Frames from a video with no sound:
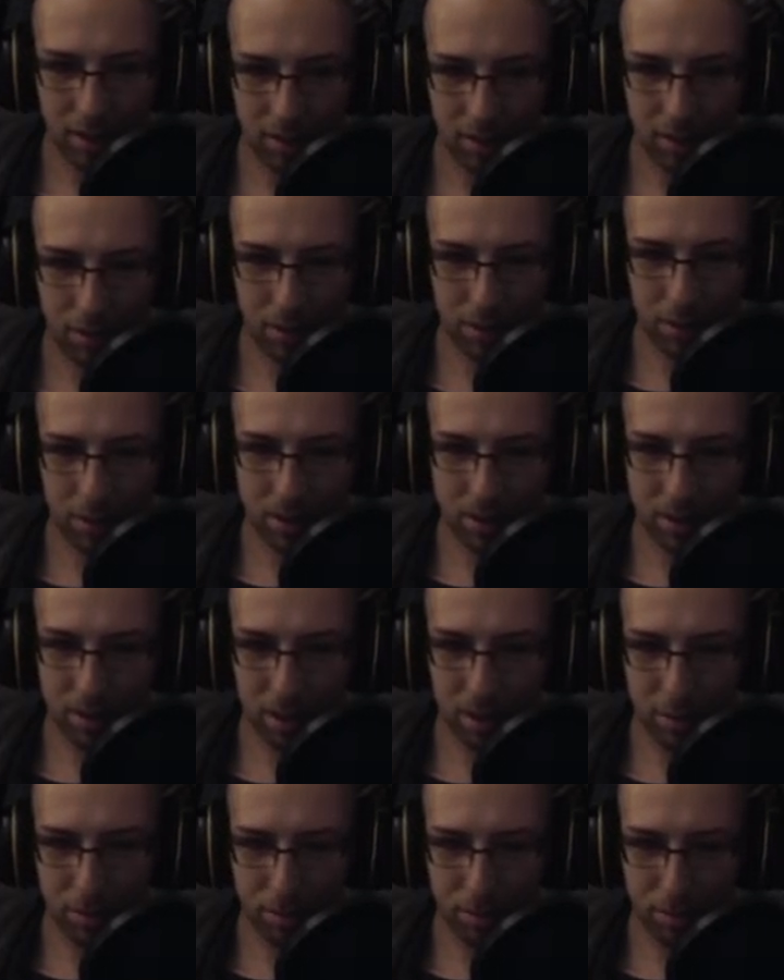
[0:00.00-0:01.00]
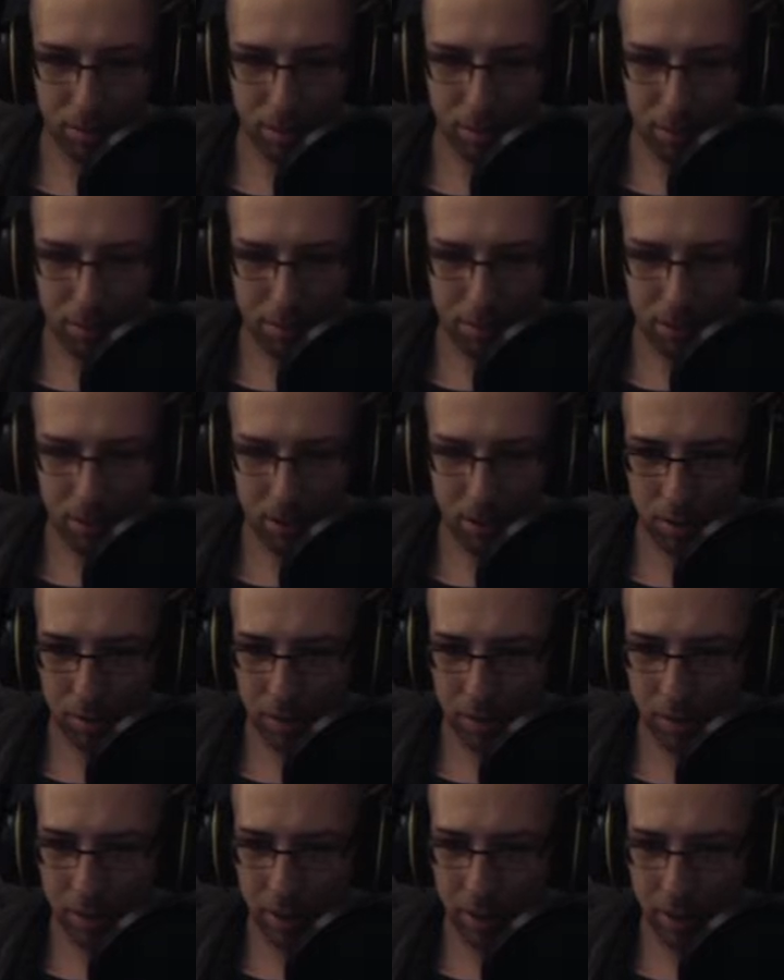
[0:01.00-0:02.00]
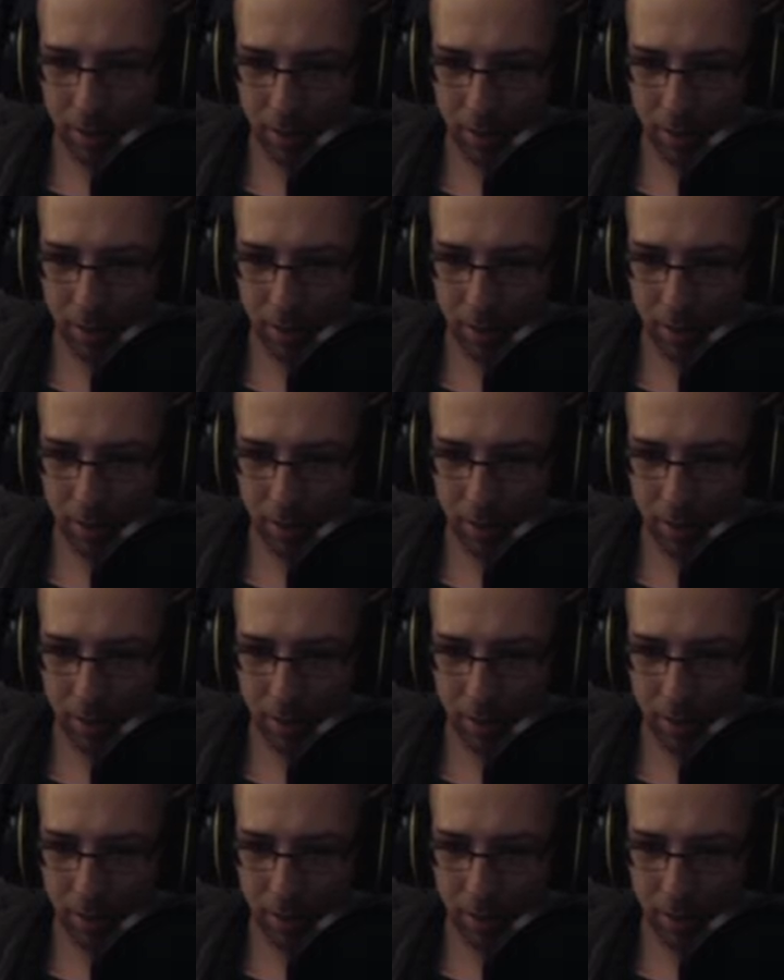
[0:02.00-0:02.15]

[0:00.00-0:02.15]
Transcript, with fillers: with things that I probably don't really need